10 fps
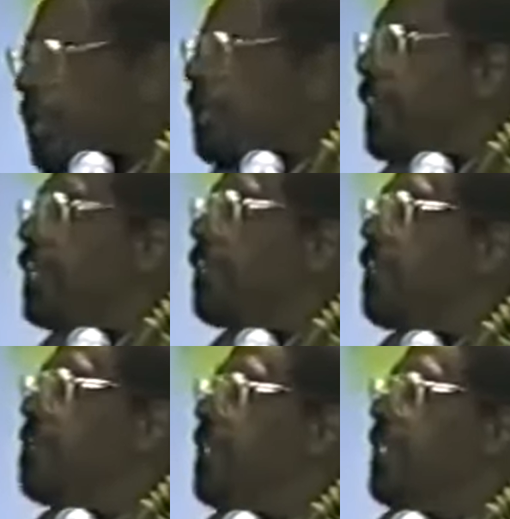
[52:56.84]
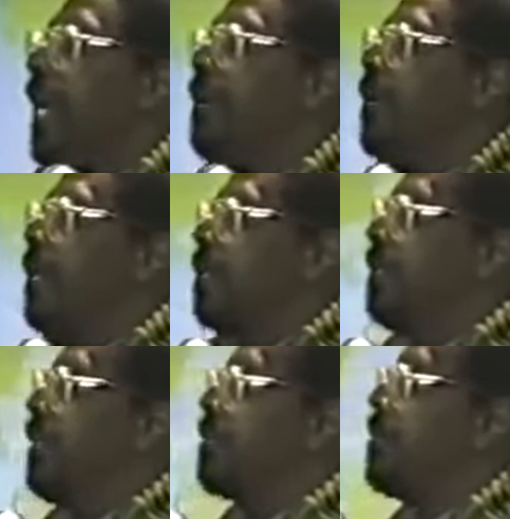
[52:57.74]
to such a degree
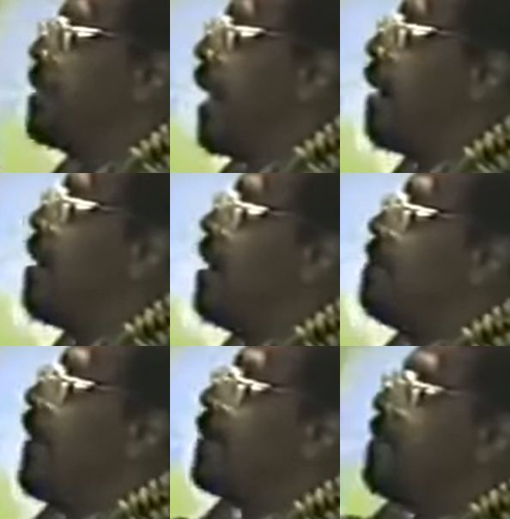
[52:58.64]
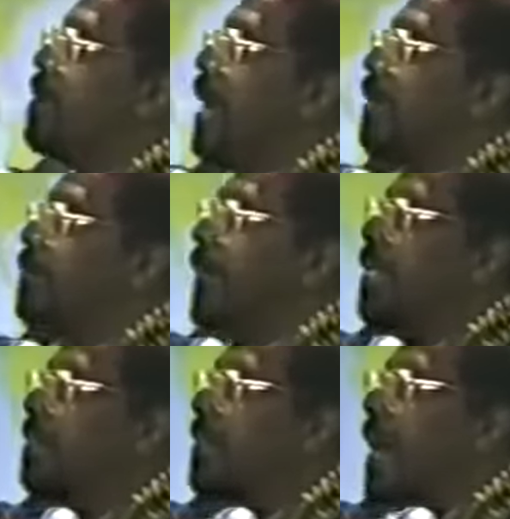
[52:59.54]
now that the United
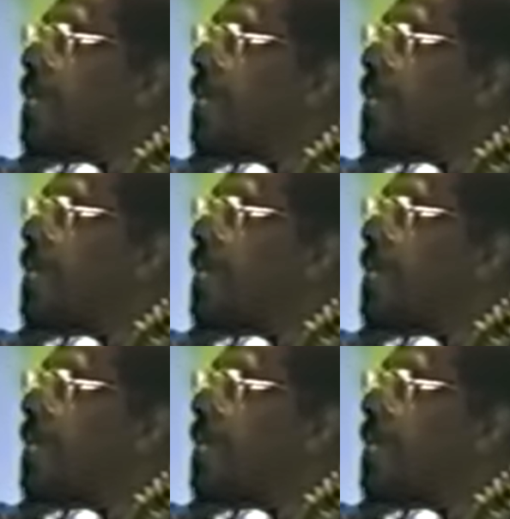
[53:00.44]
States